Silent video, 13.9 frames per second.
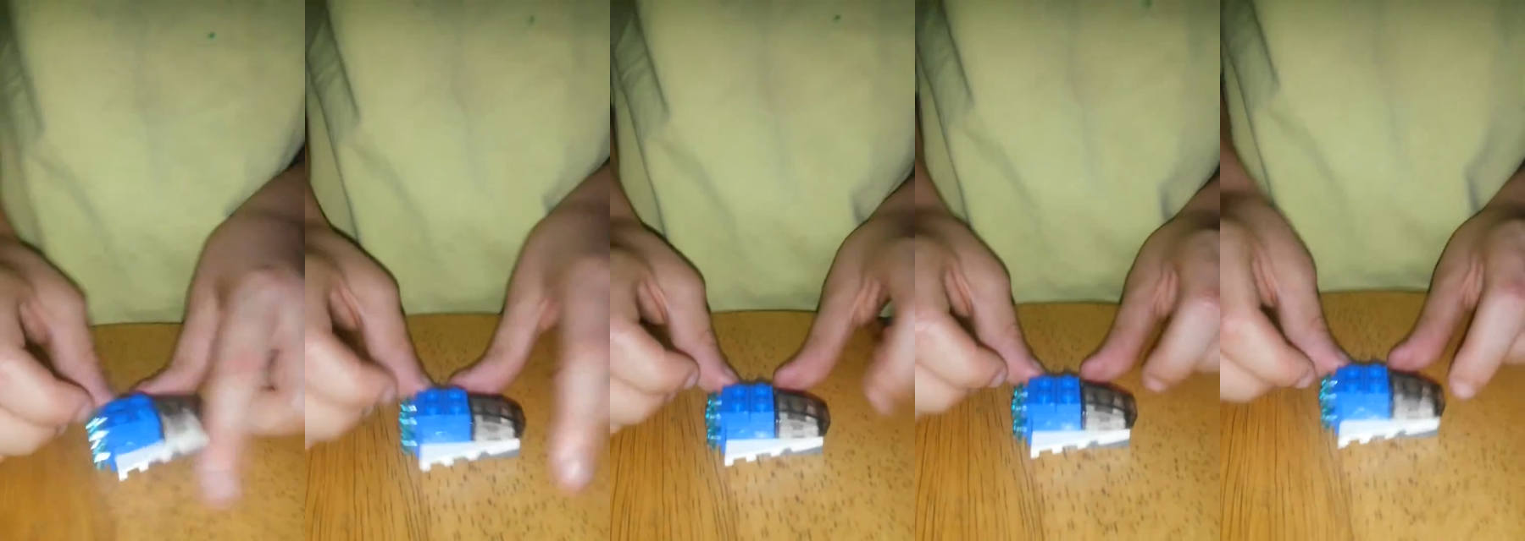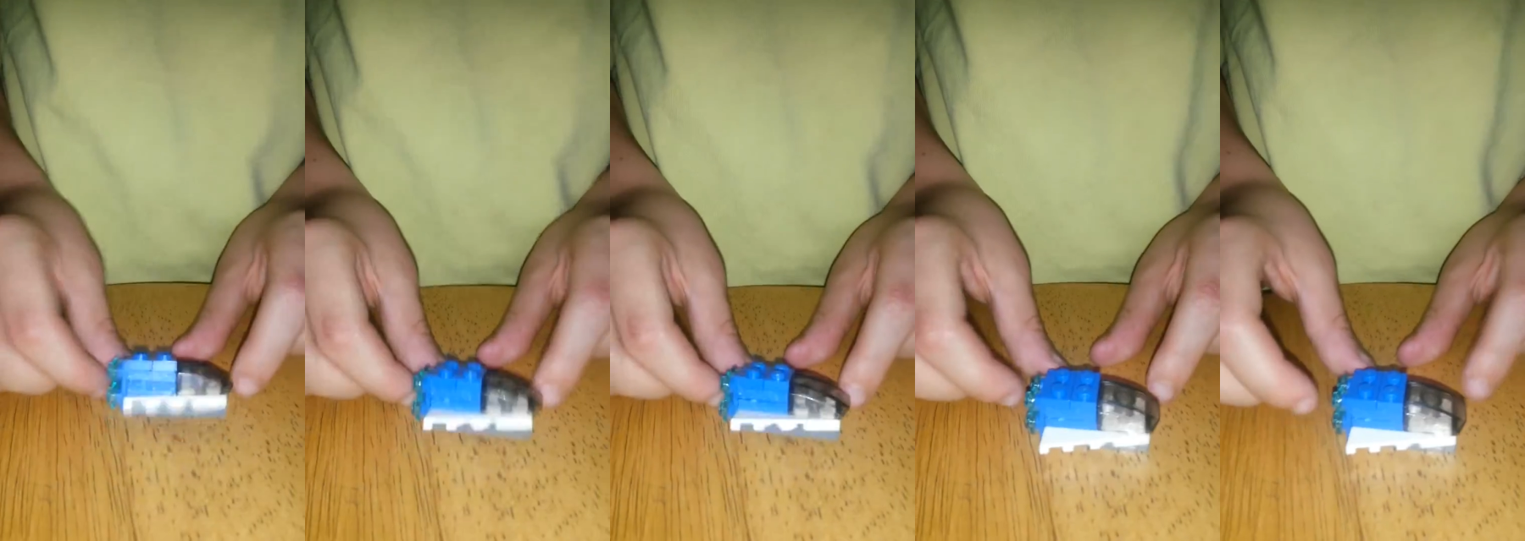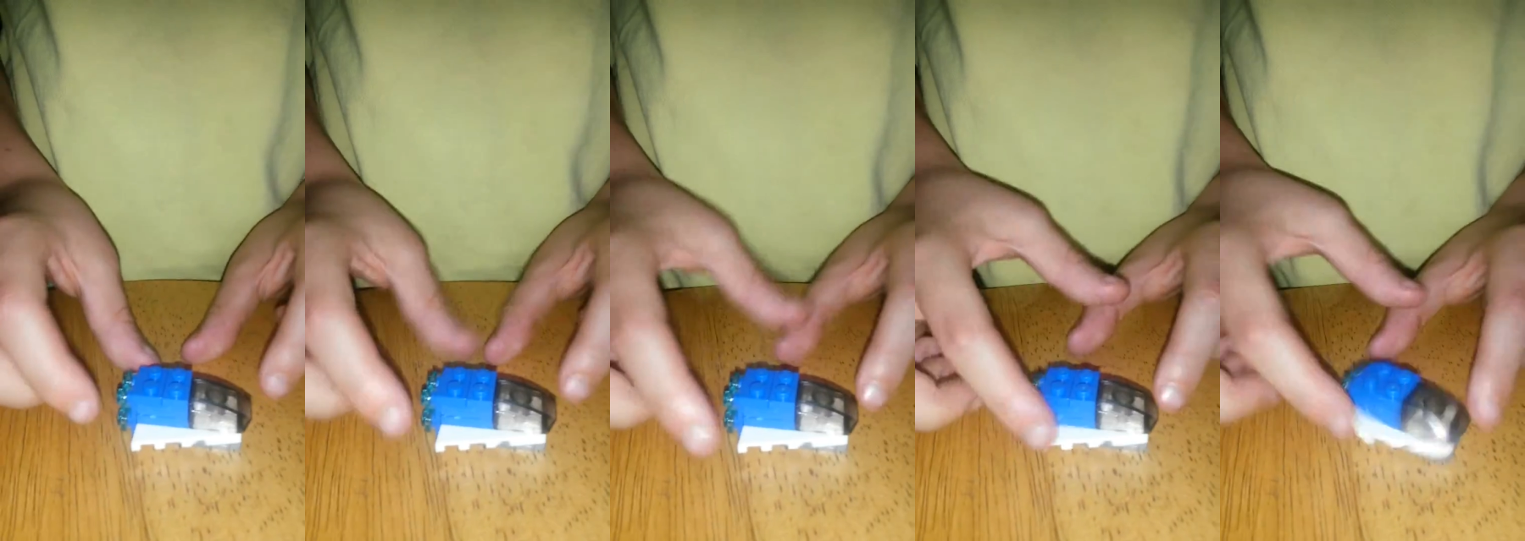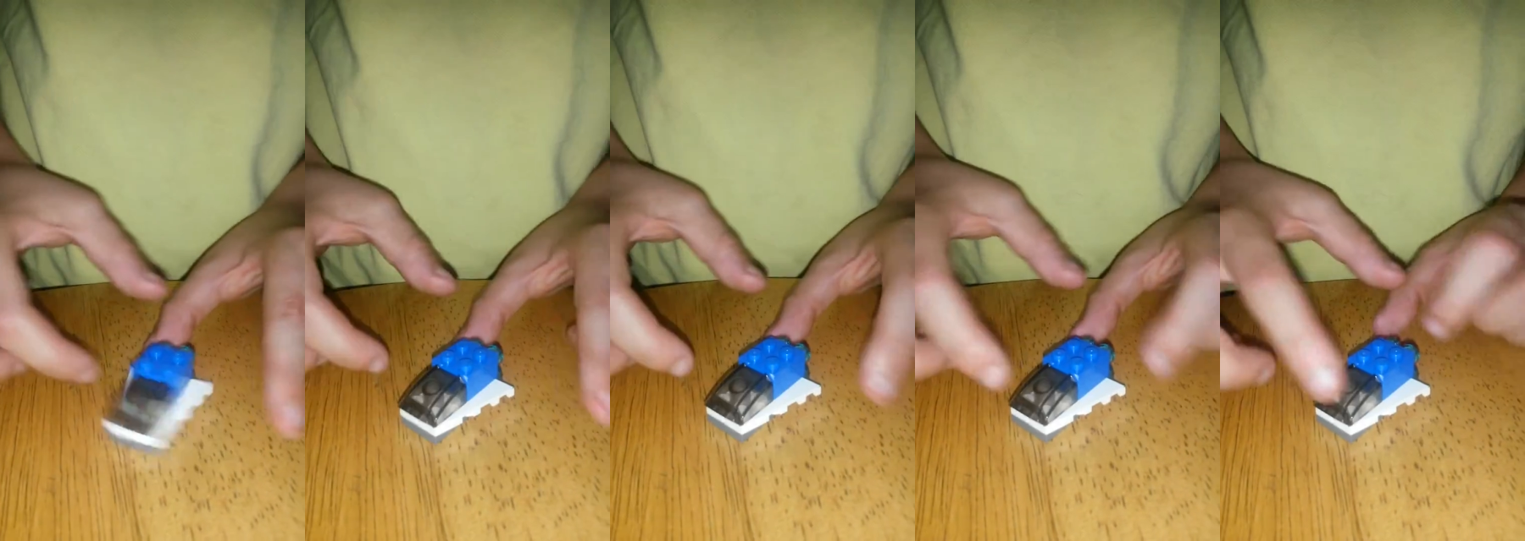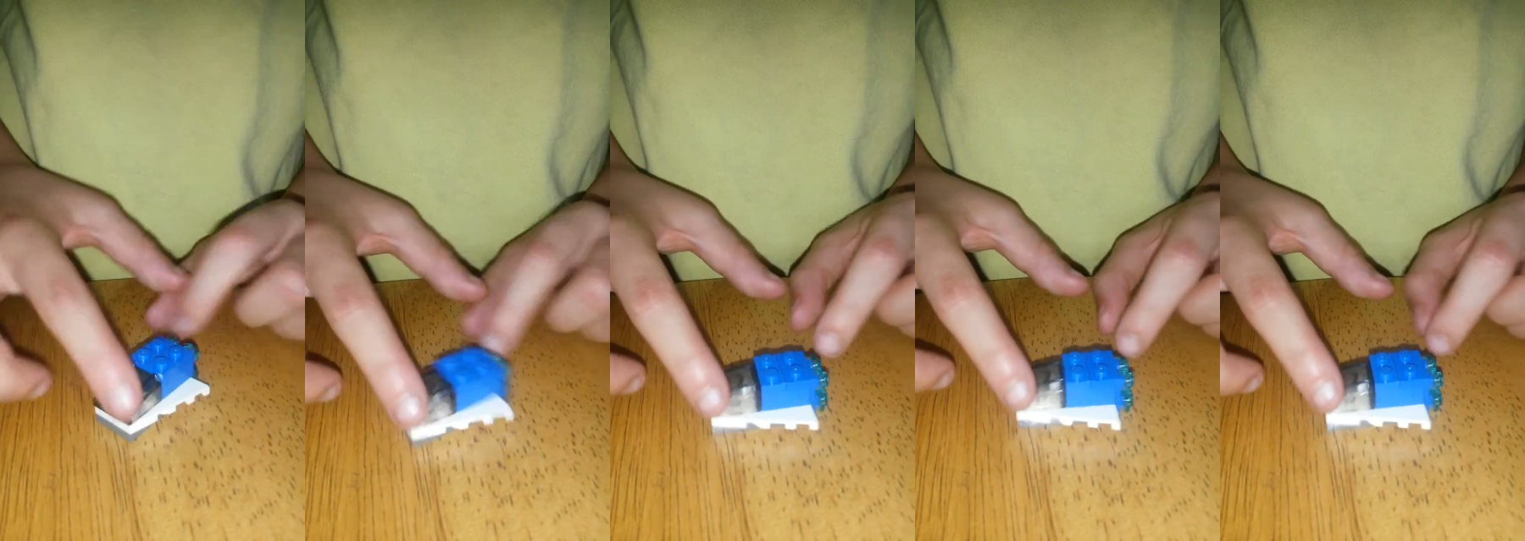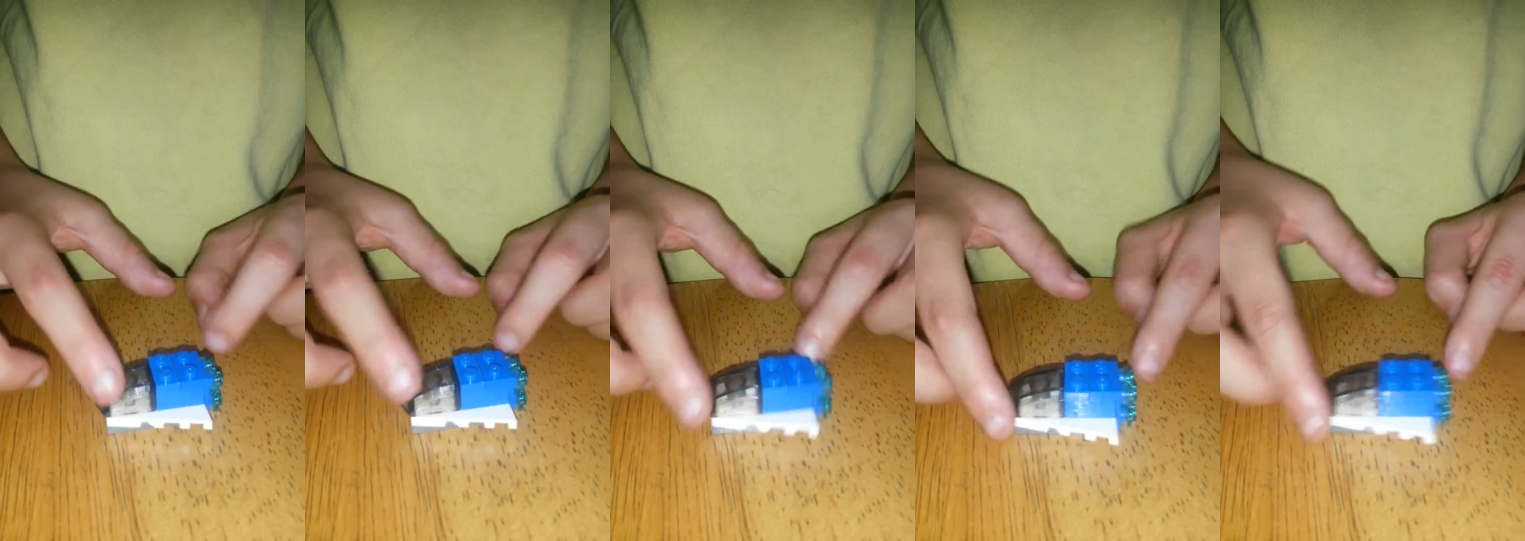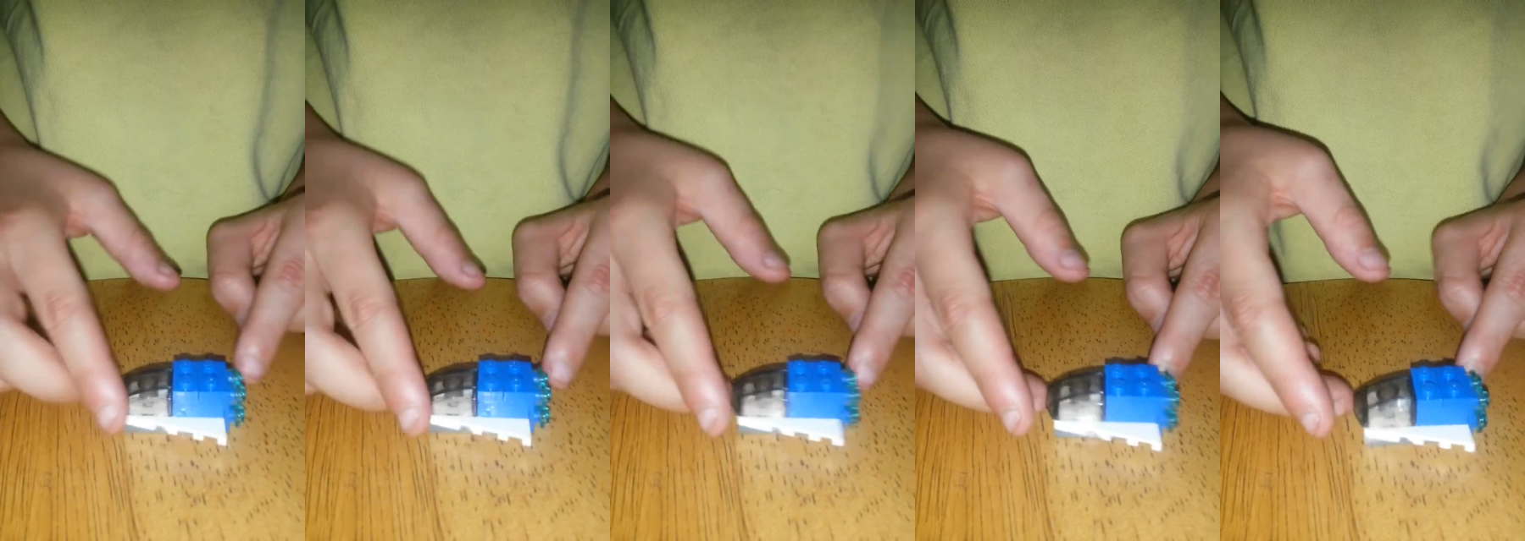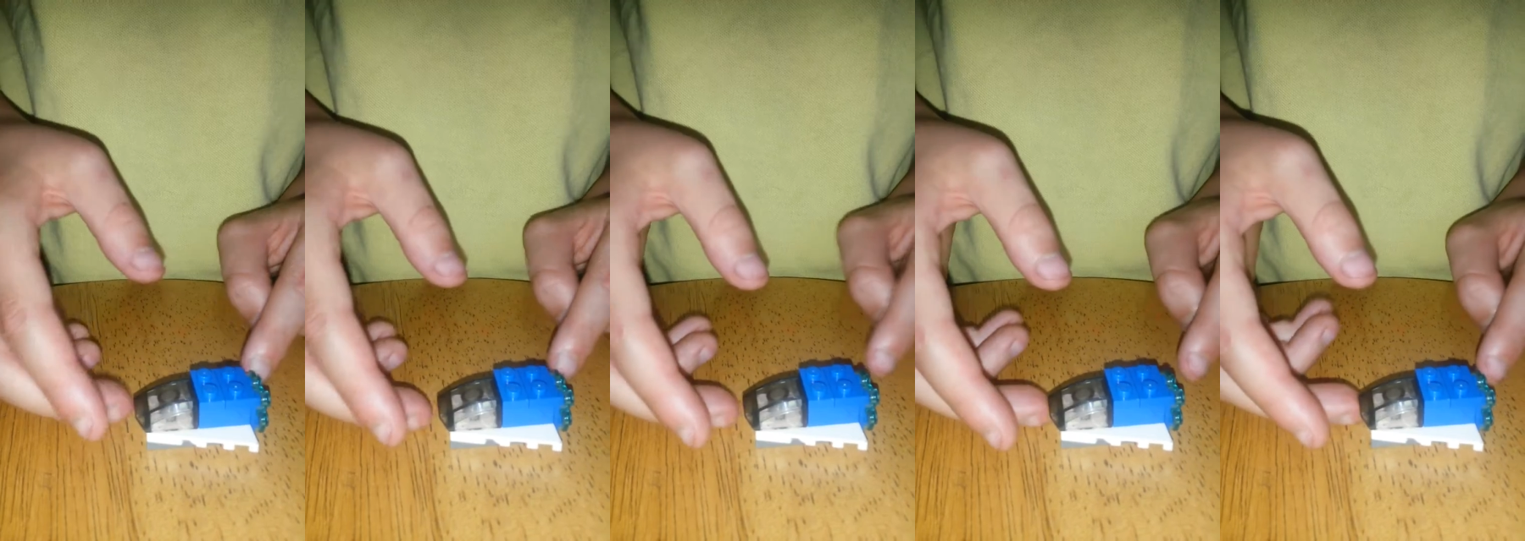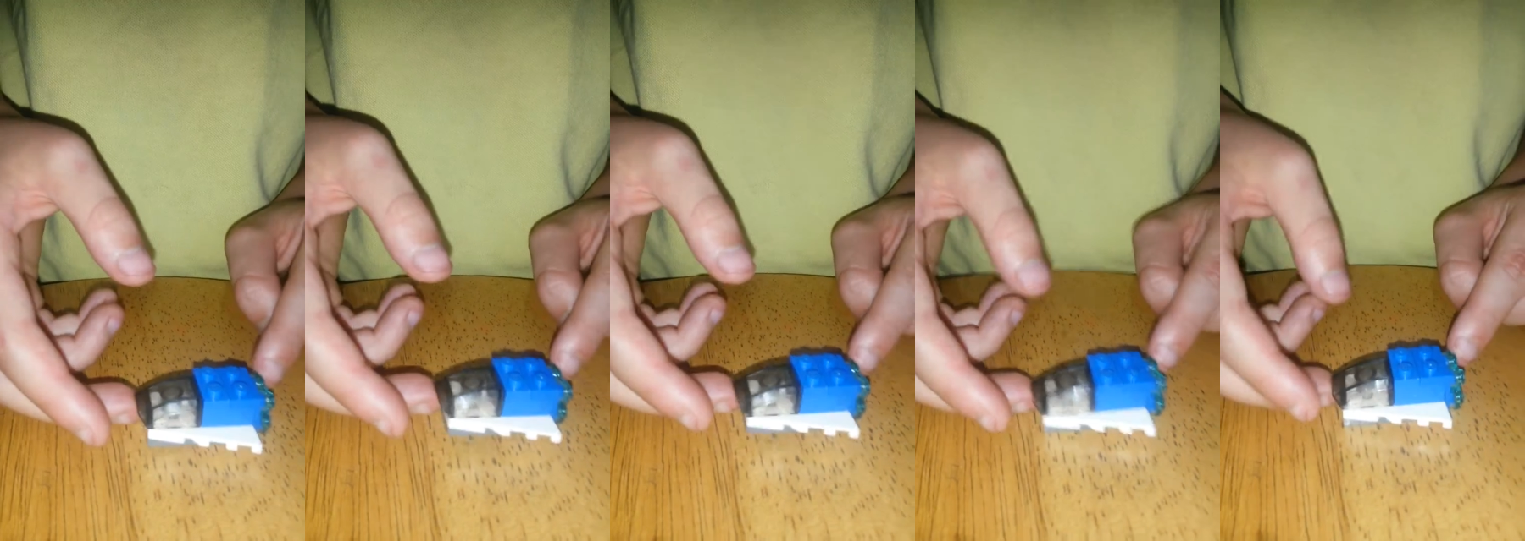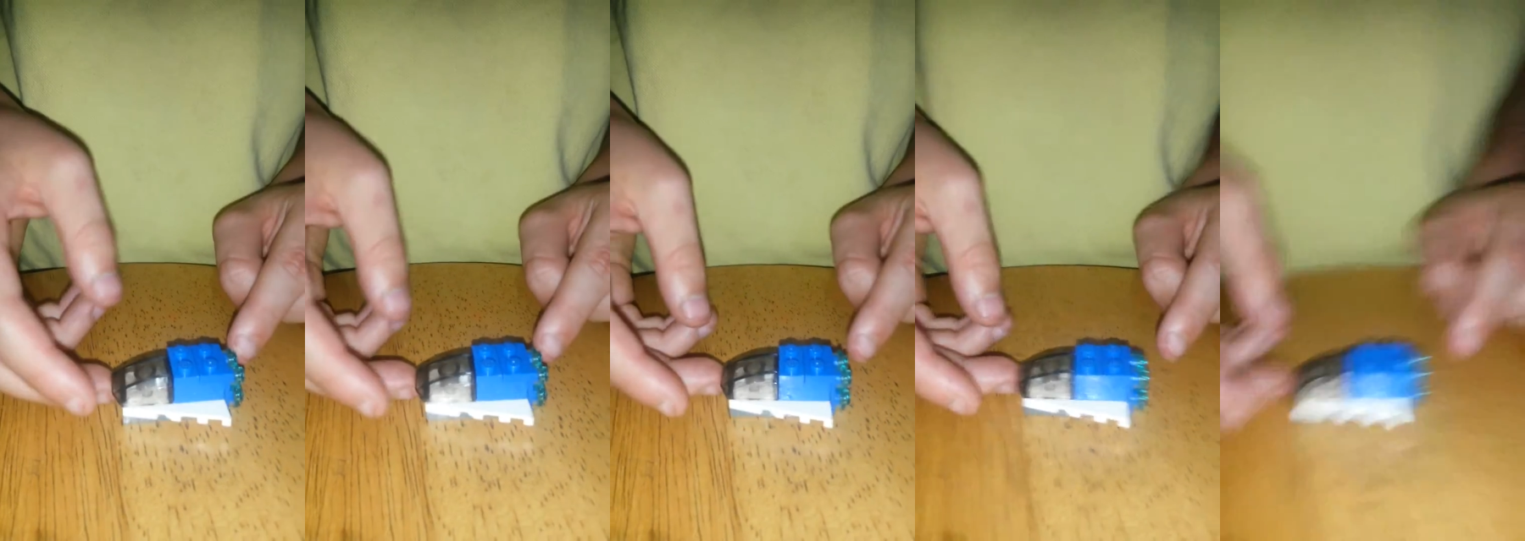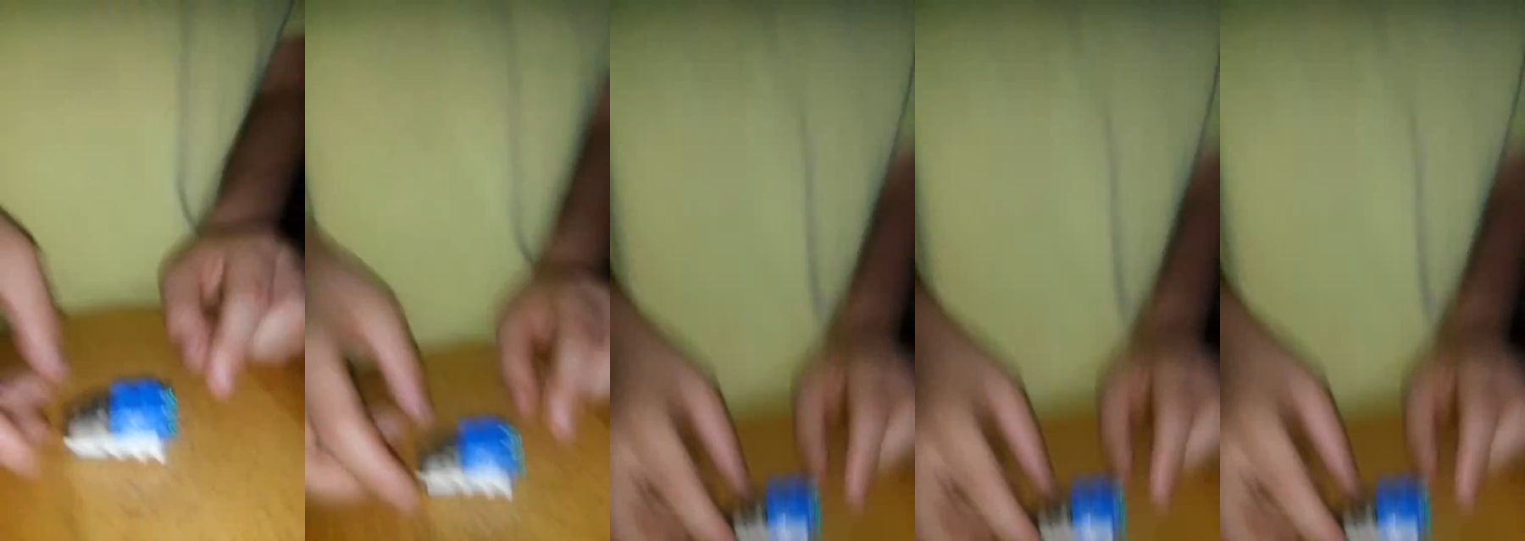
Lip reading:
Nobody's mouth can be seen.